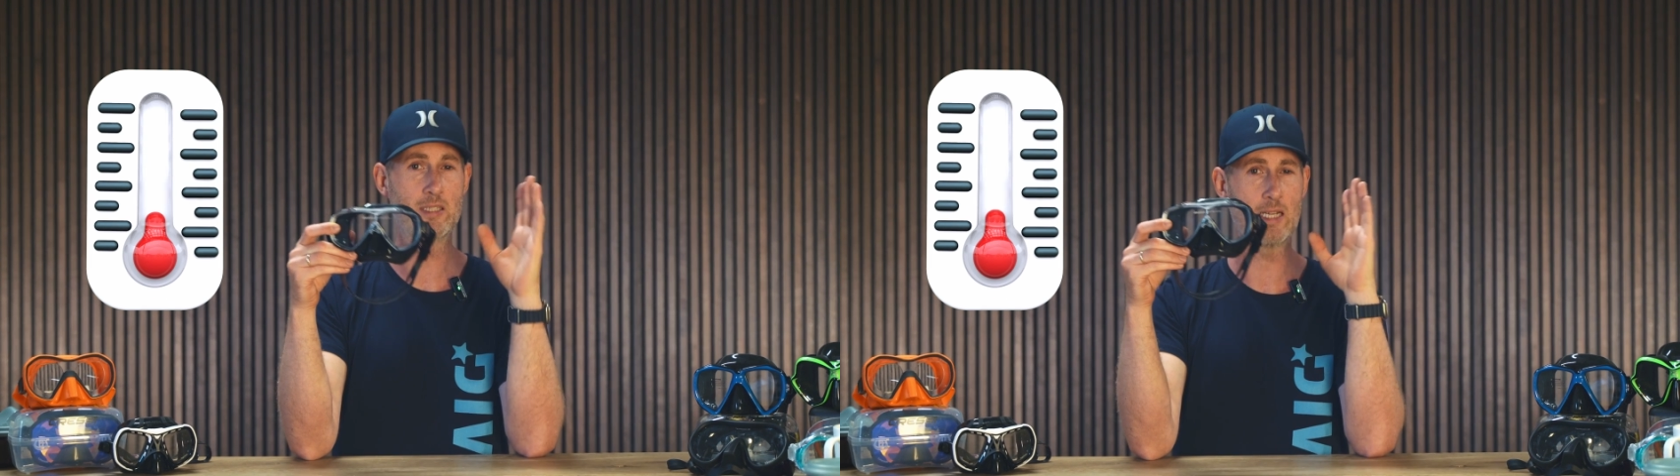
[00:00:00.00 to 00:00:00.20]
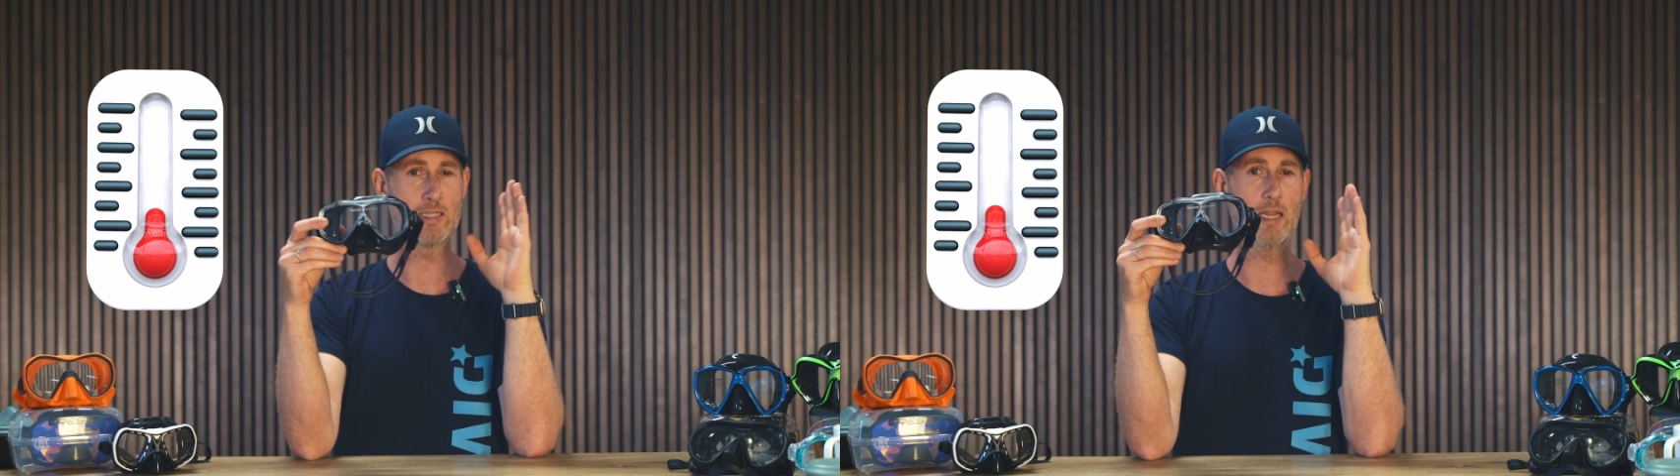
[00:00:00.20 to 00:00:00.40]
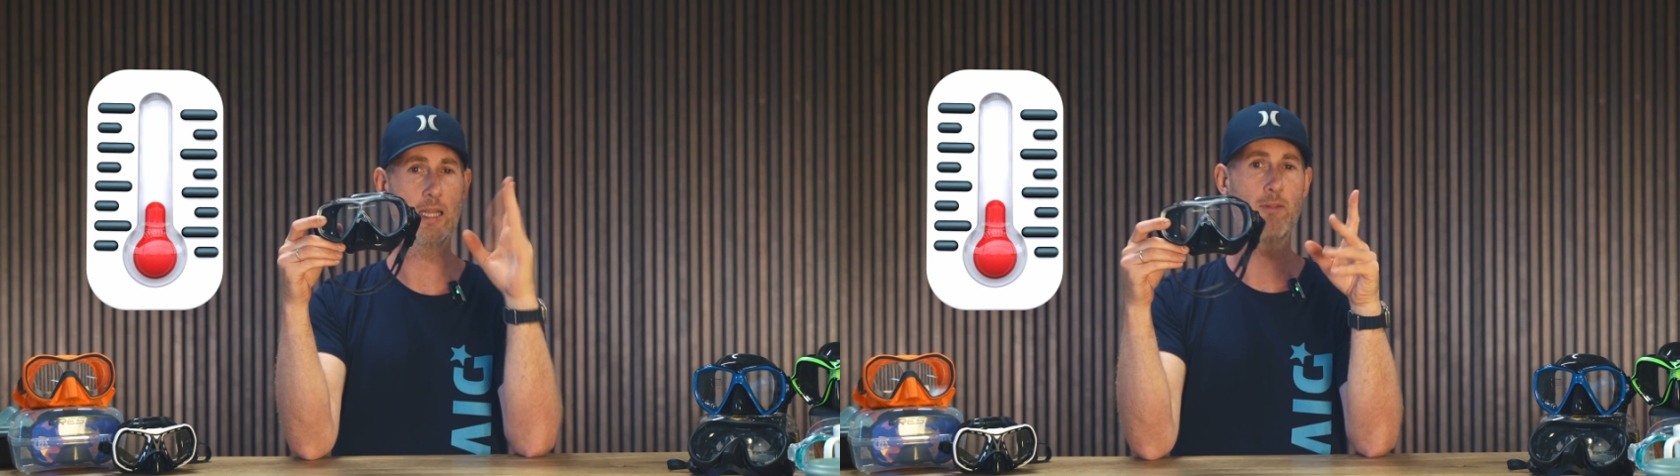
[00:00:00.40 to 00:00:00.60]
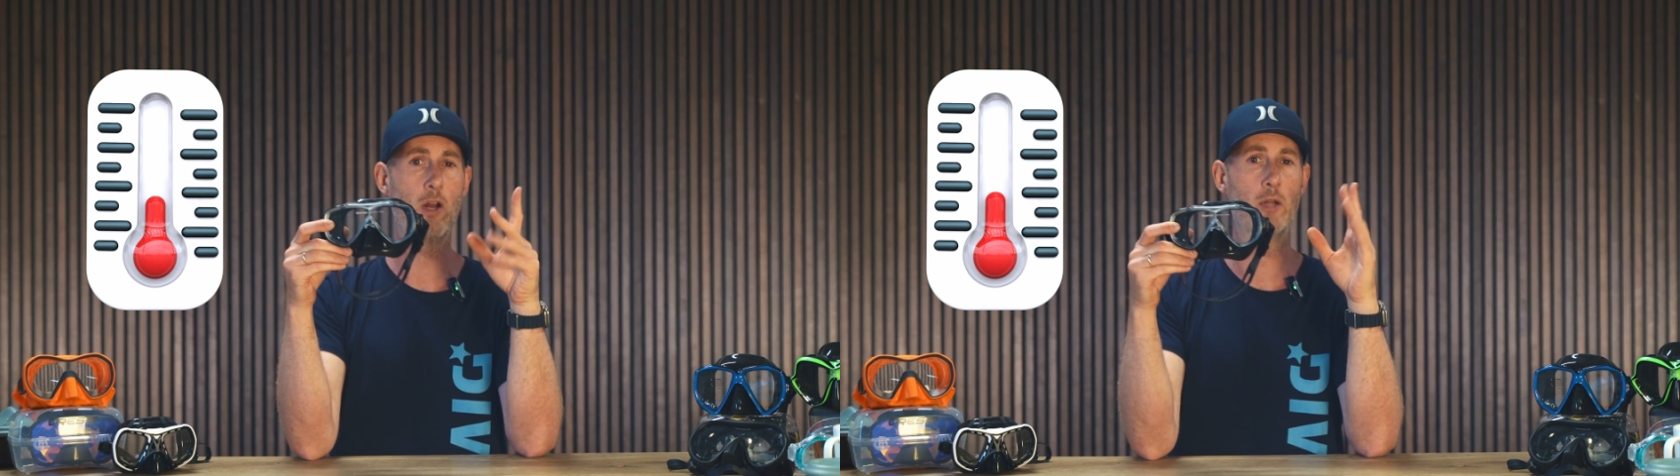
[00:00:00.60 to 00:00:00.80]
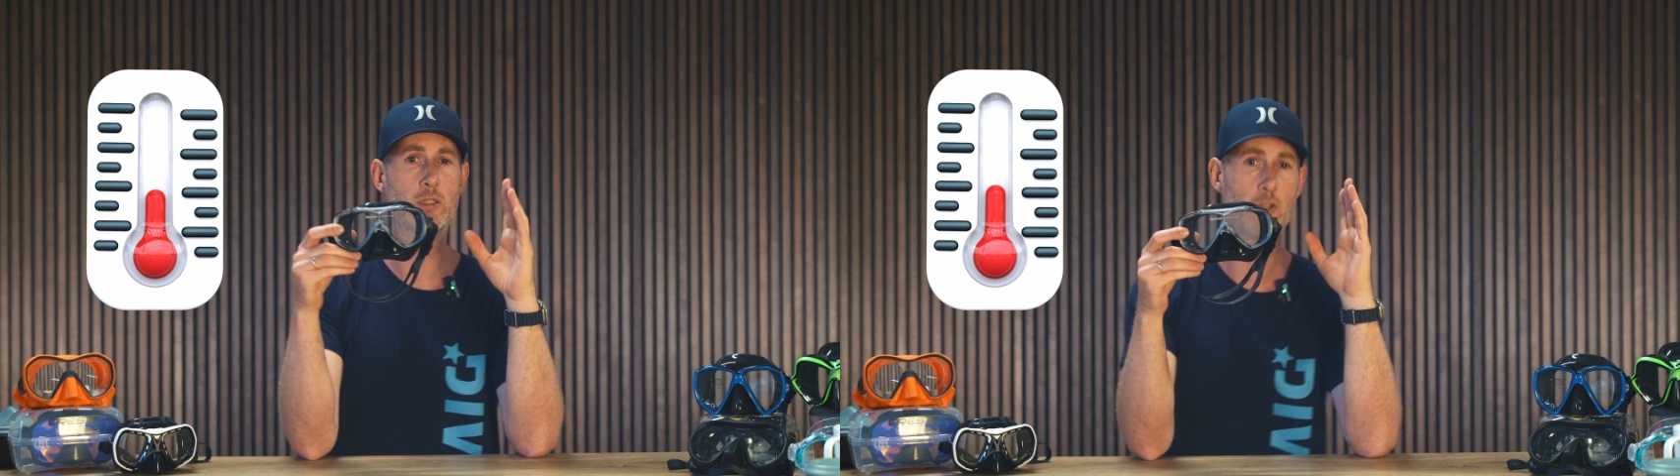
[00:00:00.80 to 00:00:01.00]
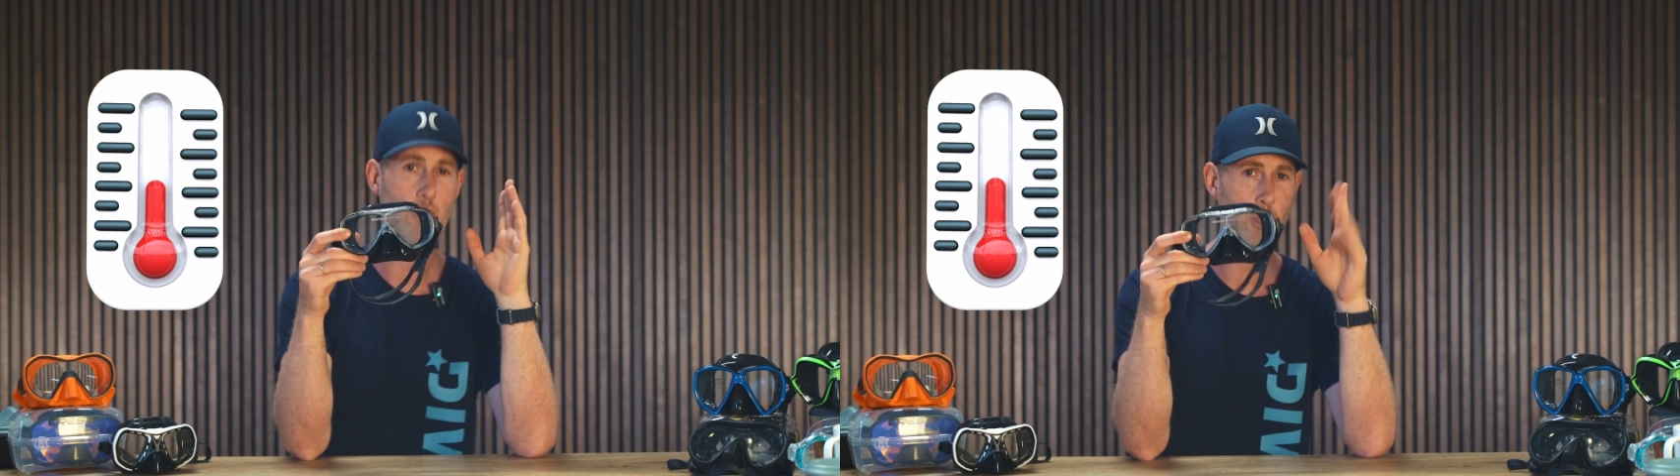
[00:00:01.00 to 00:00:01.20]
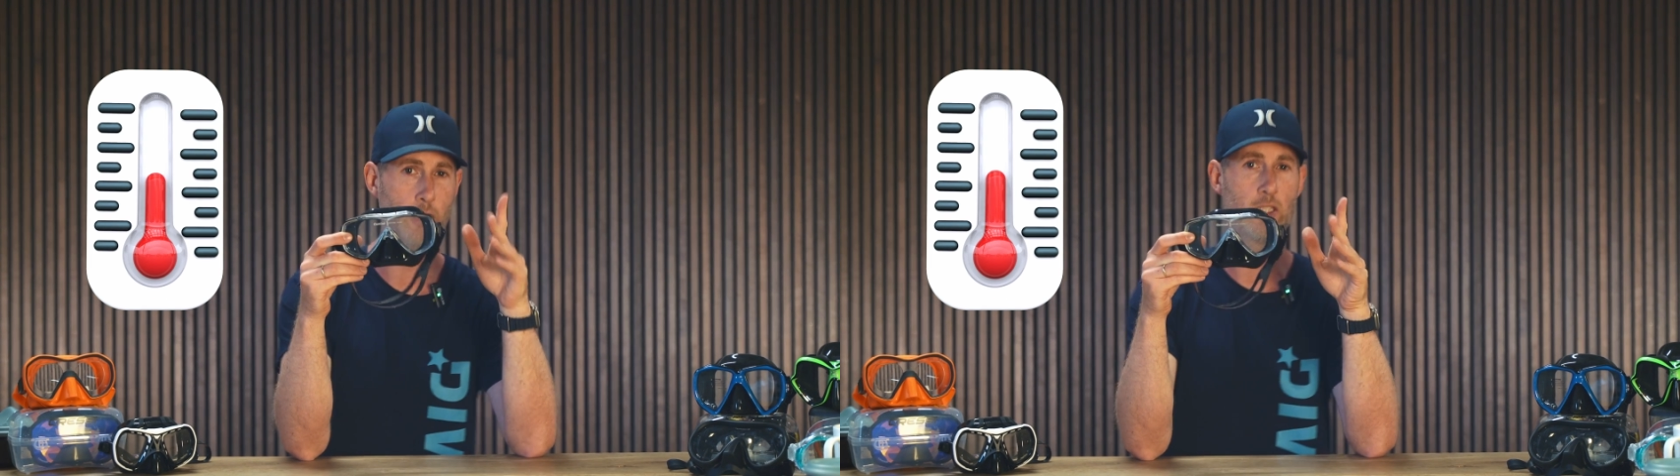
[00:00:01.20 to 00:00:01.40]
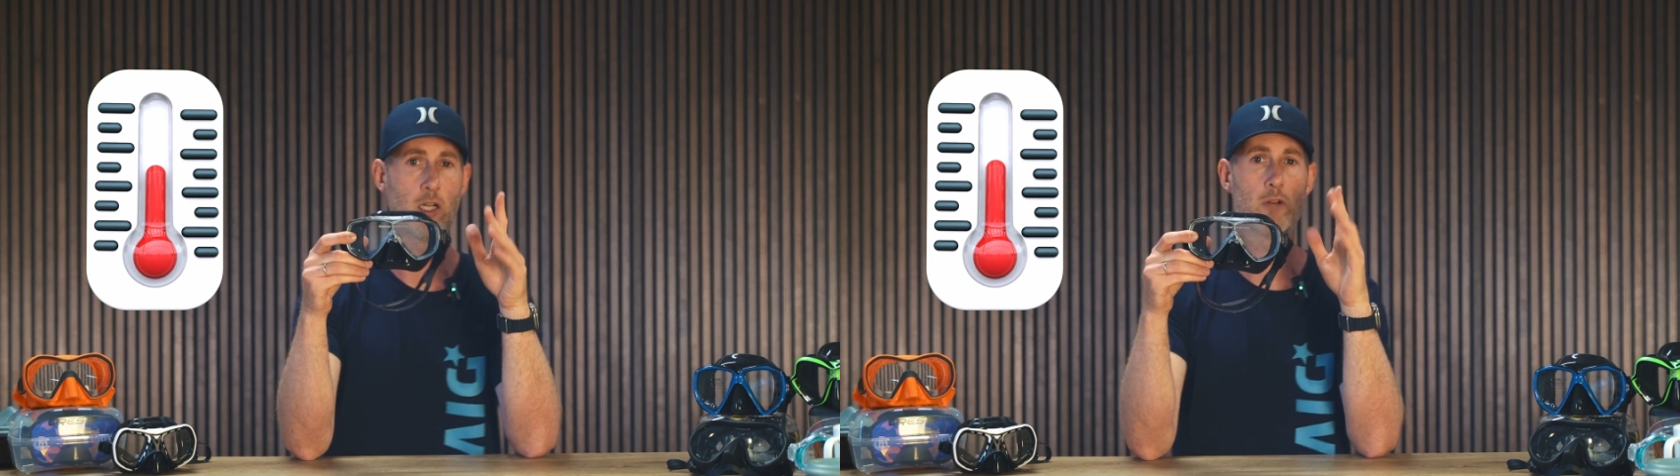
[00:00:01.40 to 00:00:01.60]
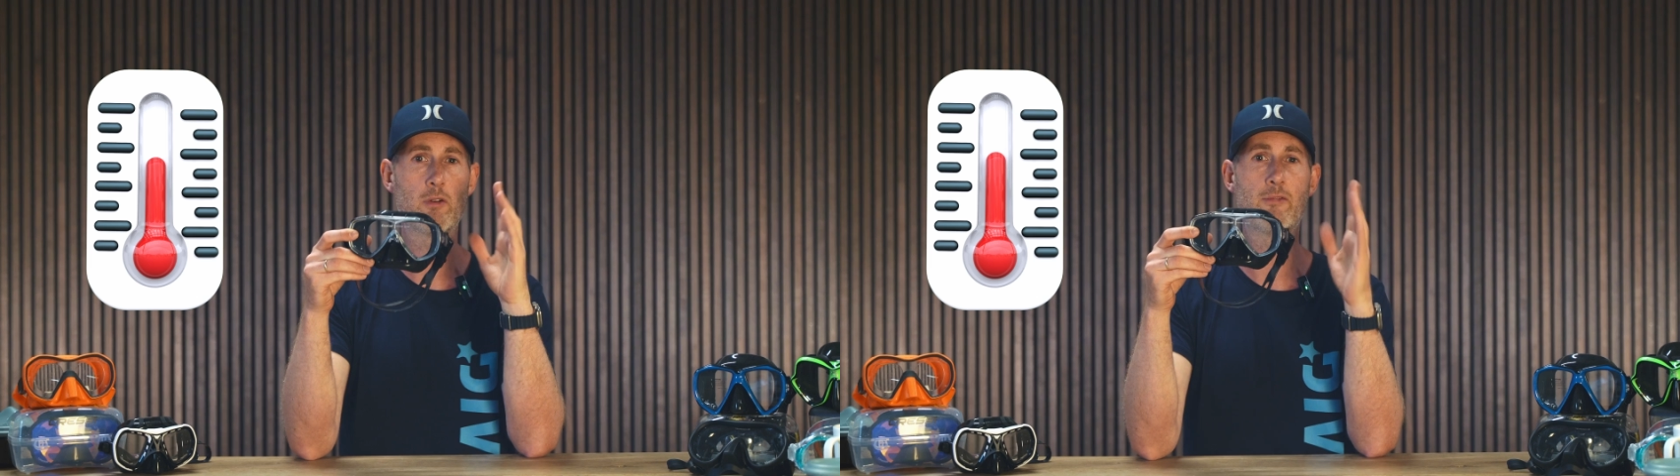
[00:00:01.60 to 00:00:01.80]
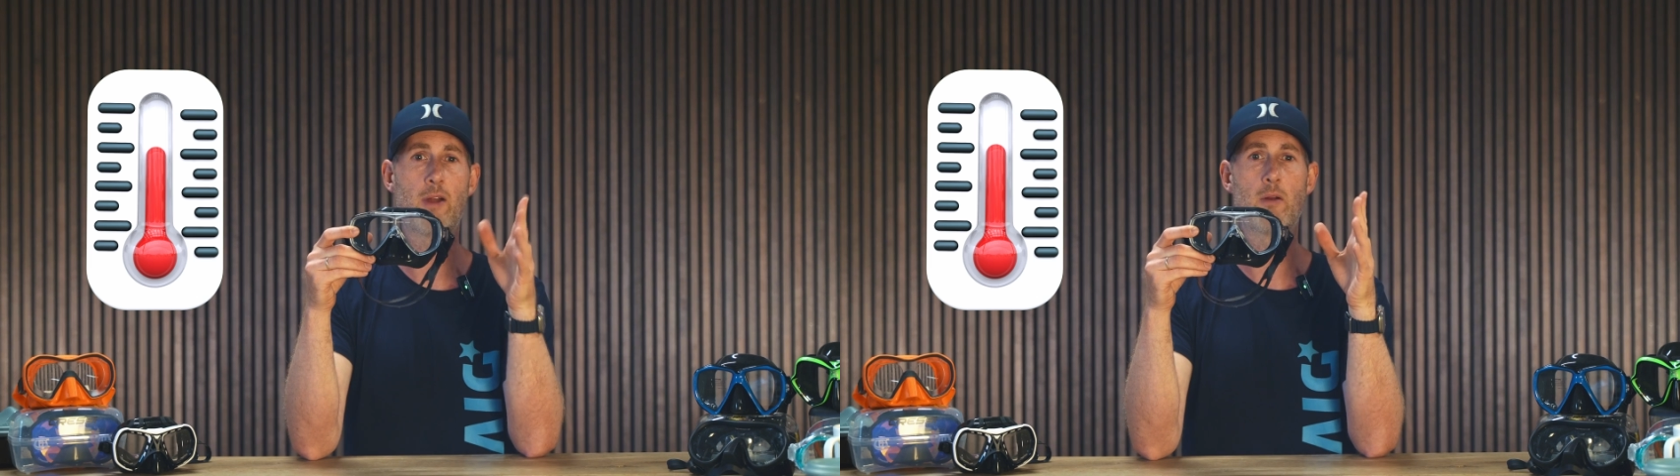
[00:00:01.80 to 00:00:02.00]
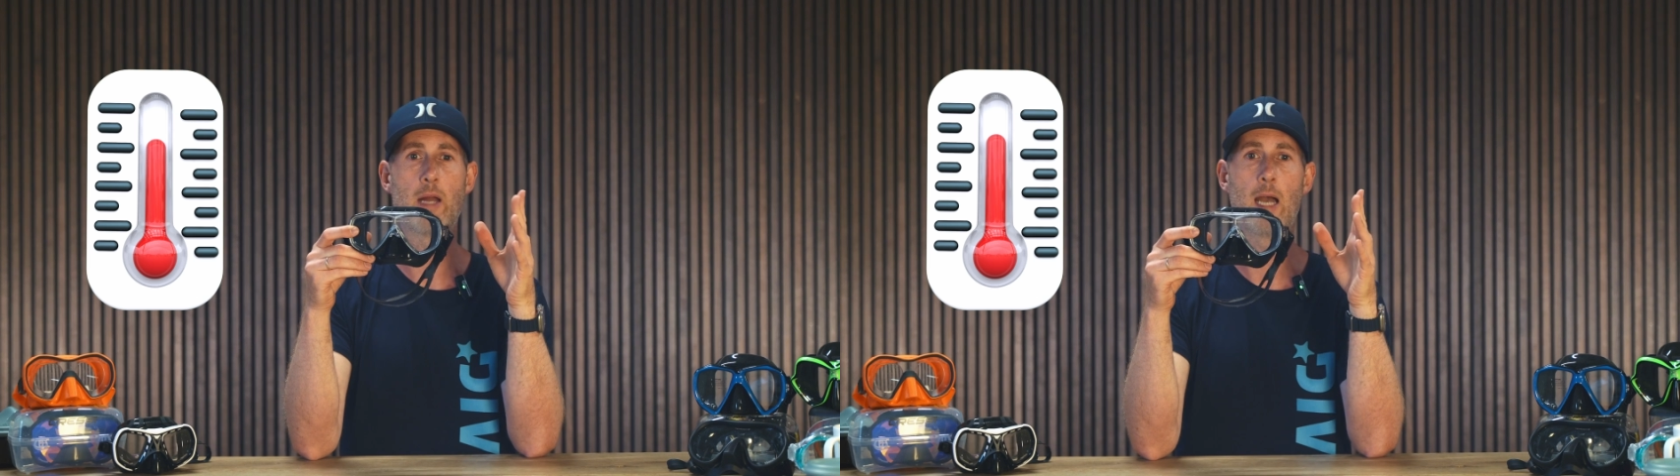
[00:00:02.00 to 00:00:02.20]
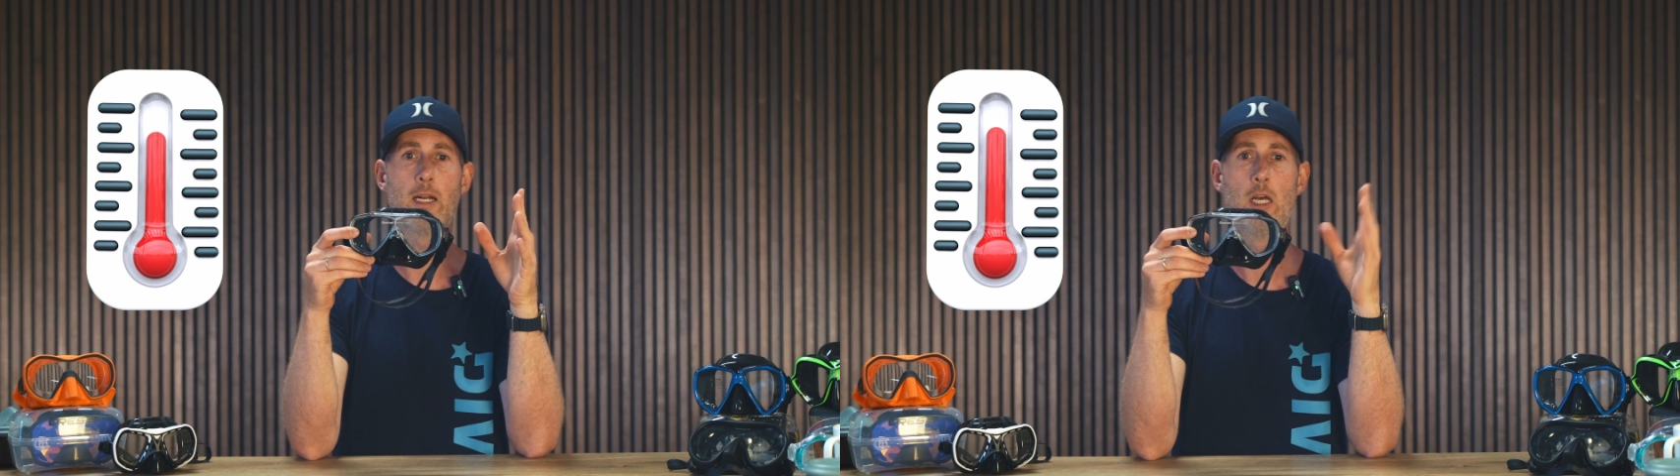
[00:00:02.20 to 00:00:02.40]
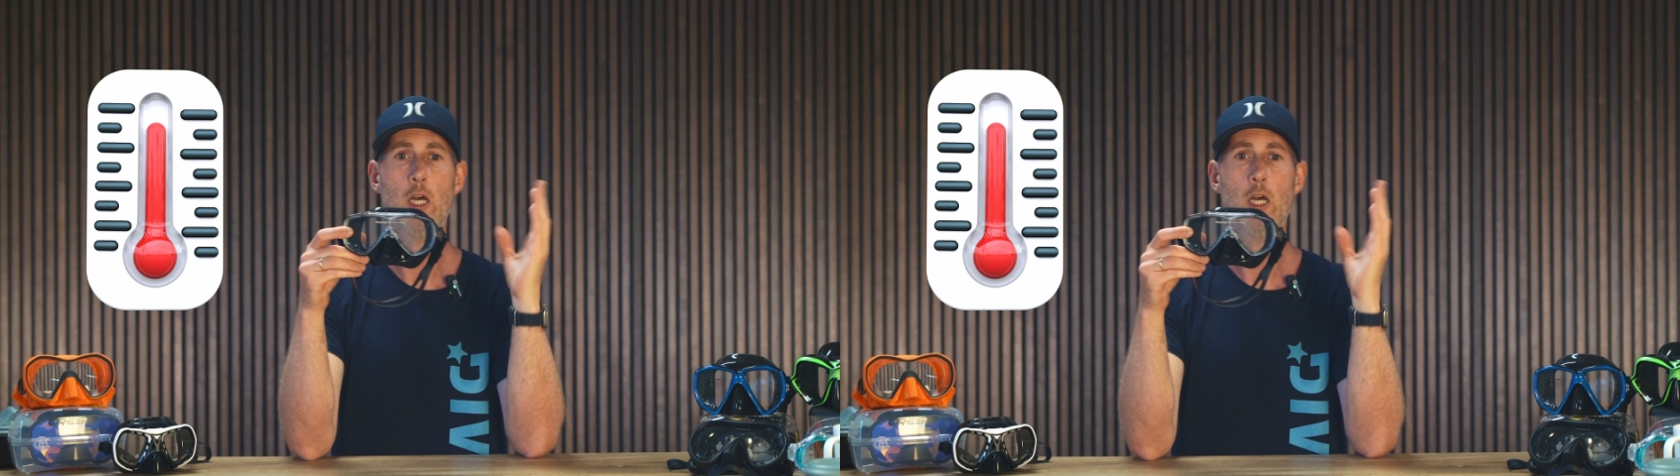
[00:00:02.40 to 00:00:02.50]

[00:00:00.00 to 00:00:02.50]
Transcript: That's 1100 to 1300 Fahrenheit.